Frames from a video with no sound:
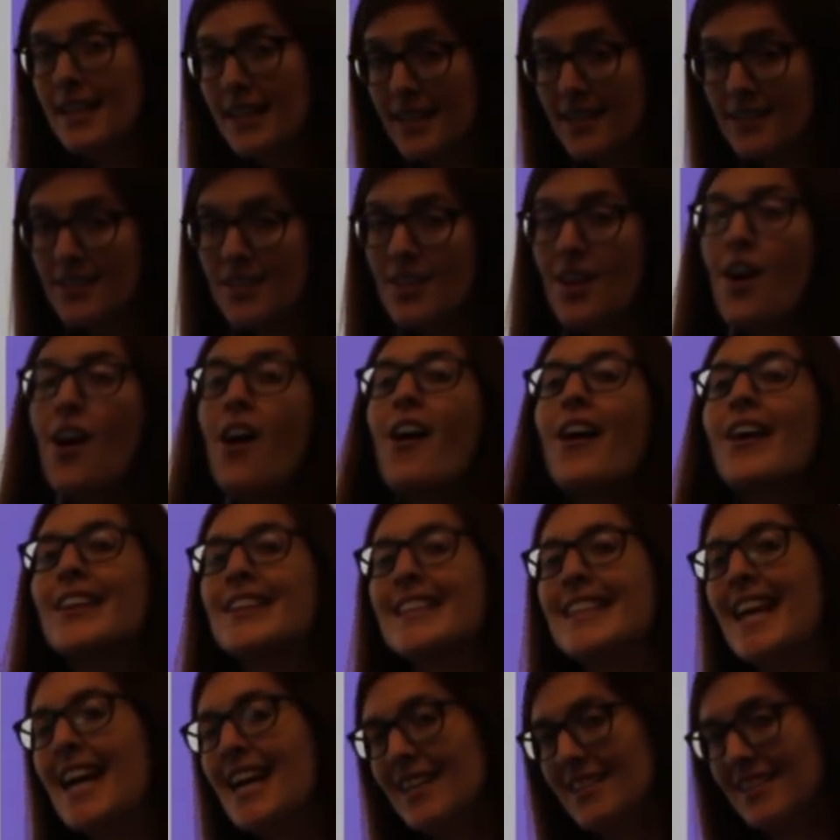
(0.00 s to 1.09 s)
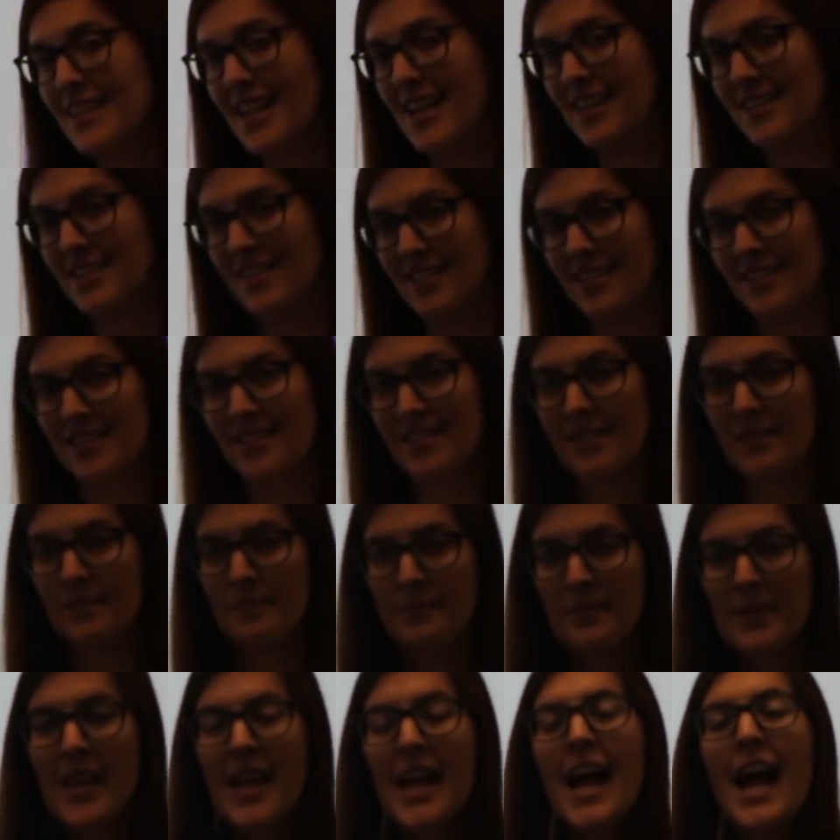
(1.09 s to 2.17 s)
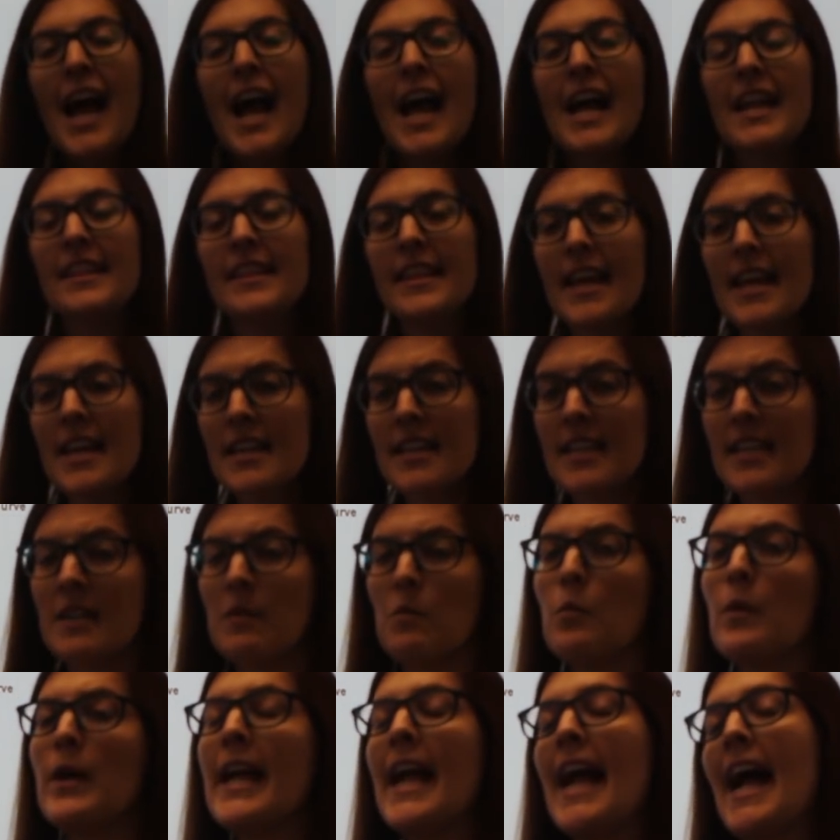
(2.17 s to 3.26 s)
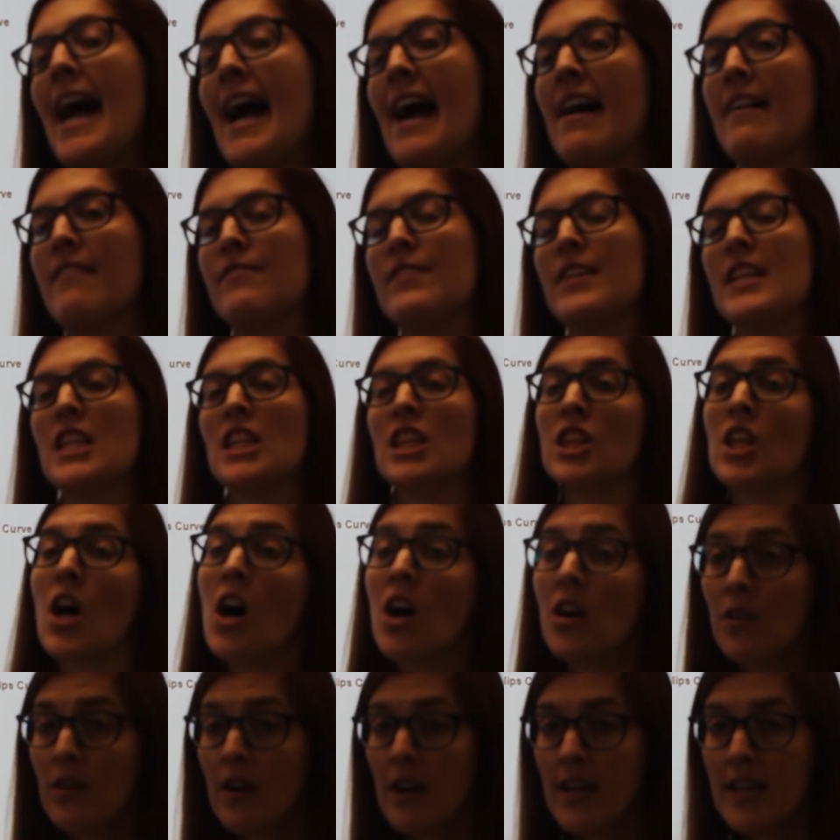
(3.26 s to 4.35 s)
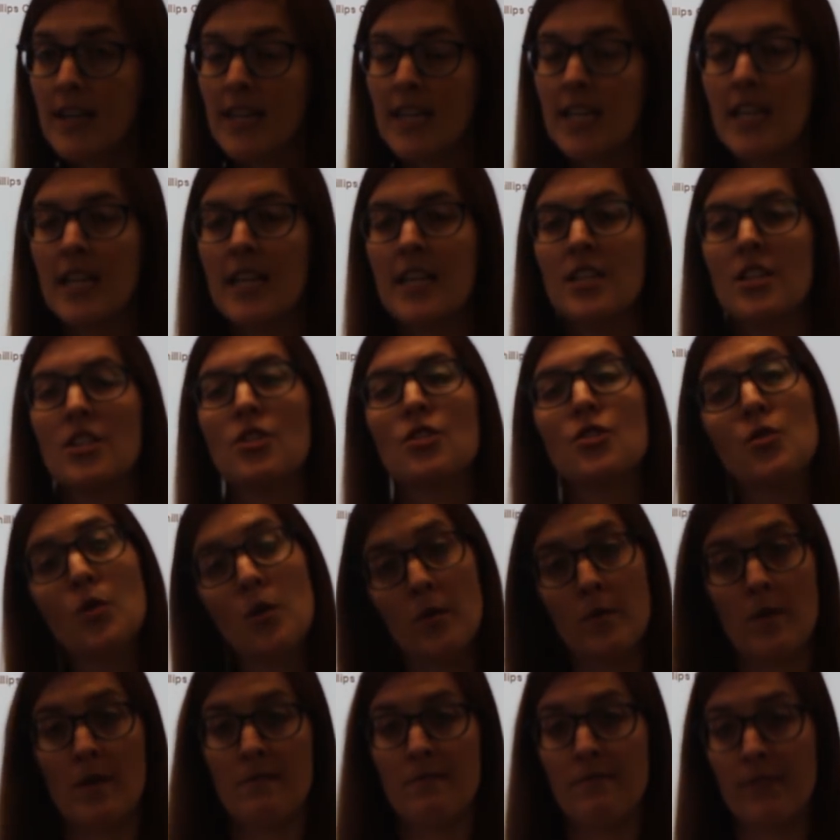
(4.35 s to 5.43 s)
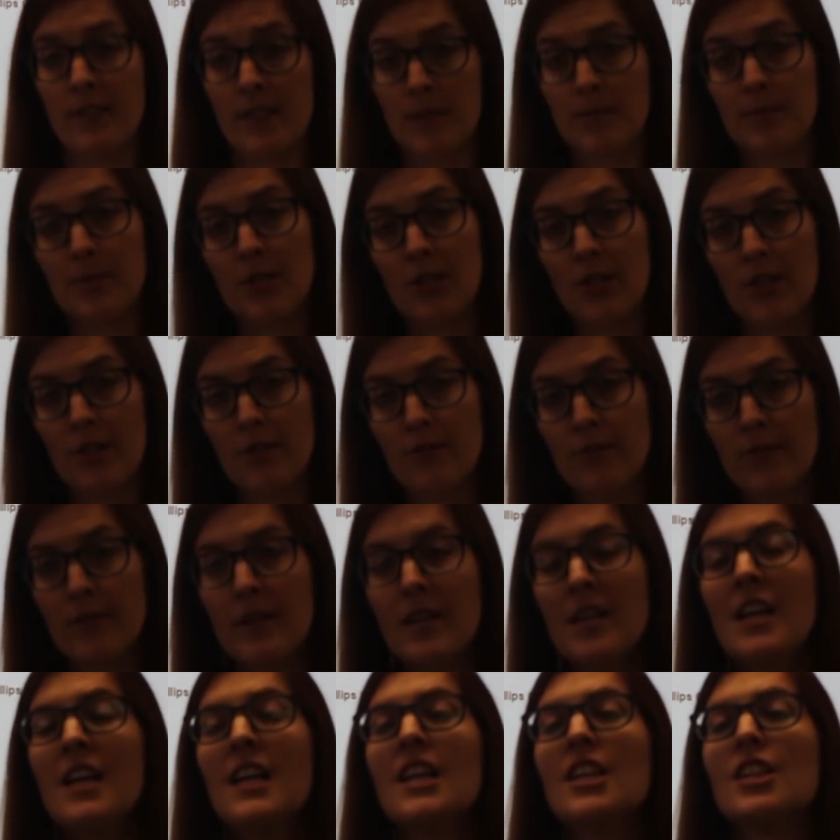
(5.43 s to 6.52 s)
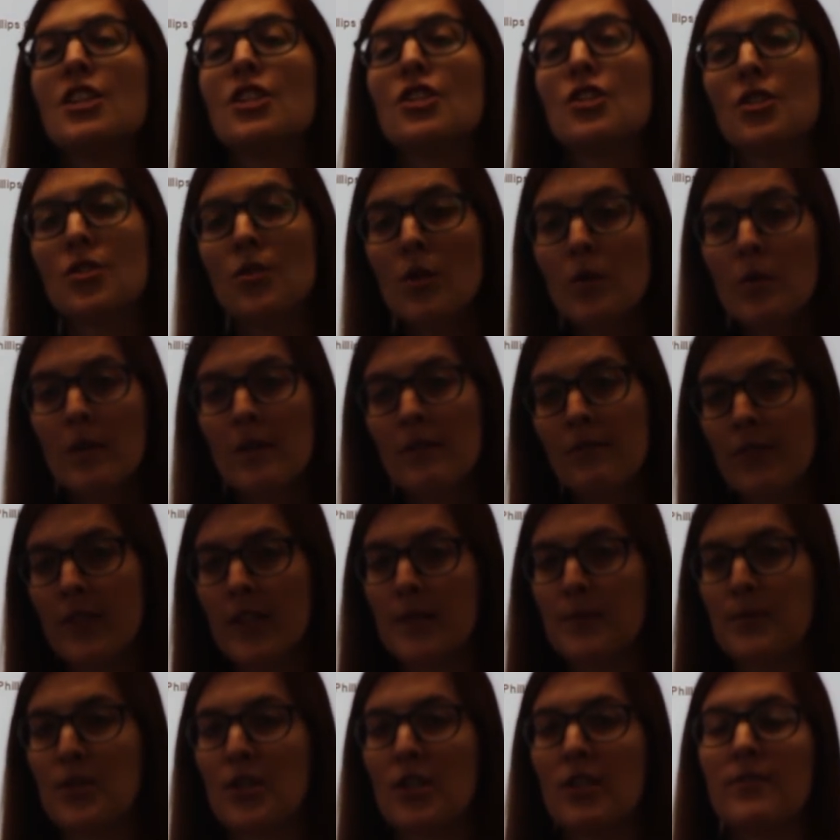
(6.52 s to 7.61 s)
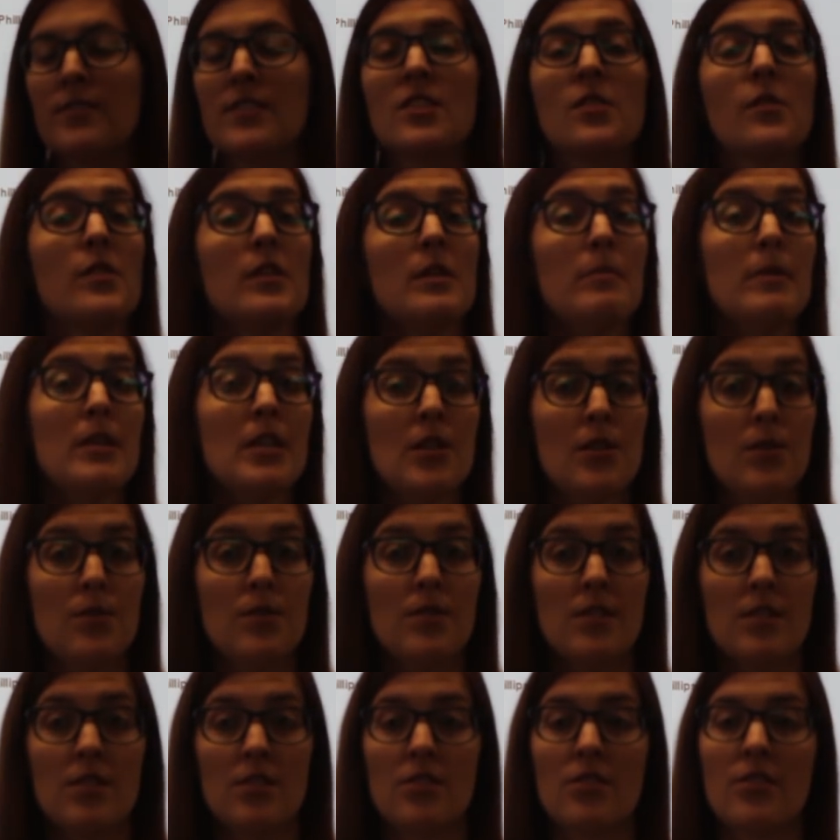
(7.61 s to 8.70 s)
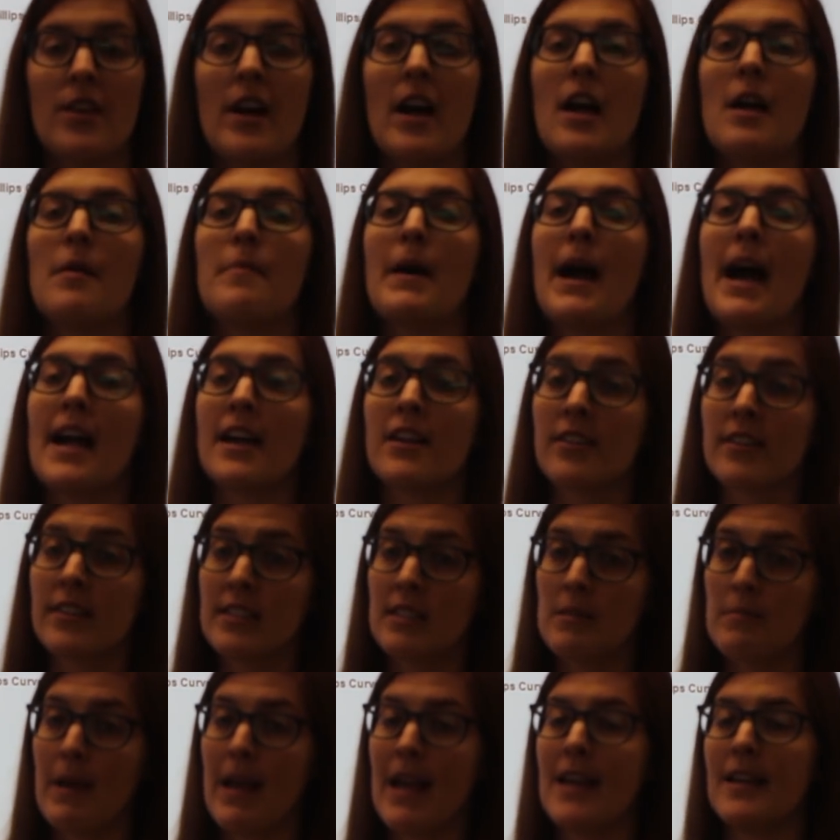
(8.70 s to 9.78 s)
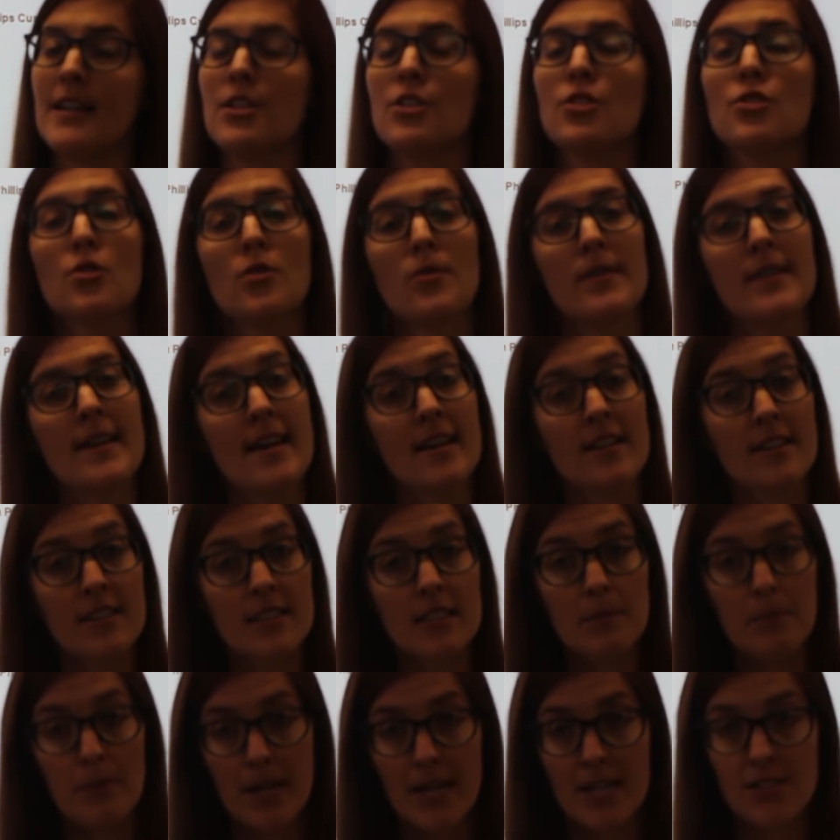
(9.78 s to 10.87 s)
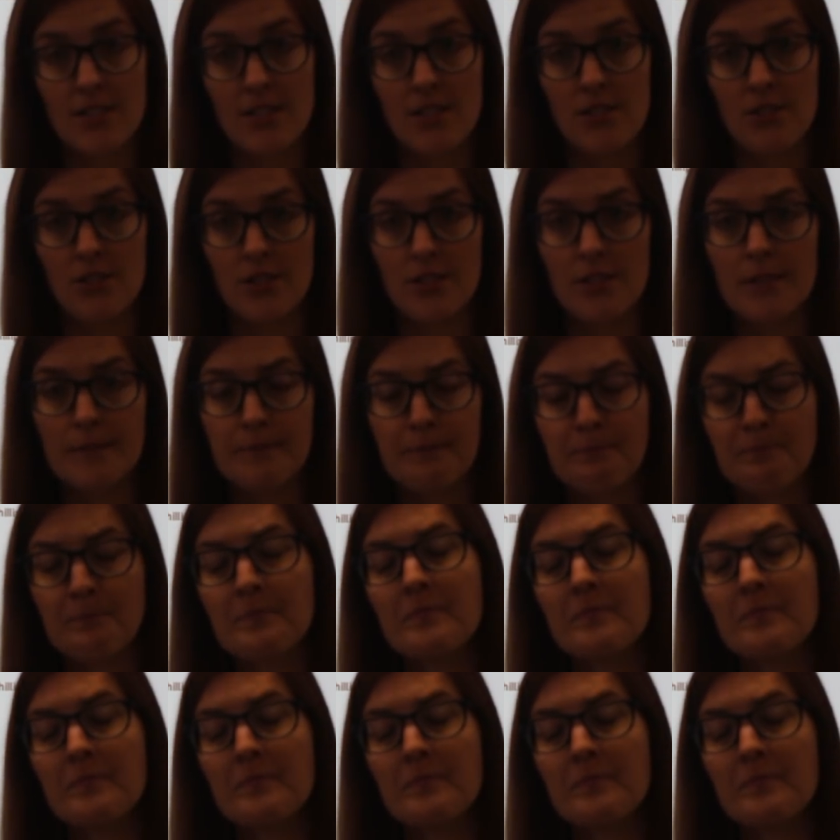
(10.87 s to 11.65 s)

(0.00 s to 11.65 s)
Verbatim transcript: it on the x-axis. And then we have the long run and short run Phillips curve. The short run Phillips curve is going to be used to describe aggregate demand and short run aggregate supply changes,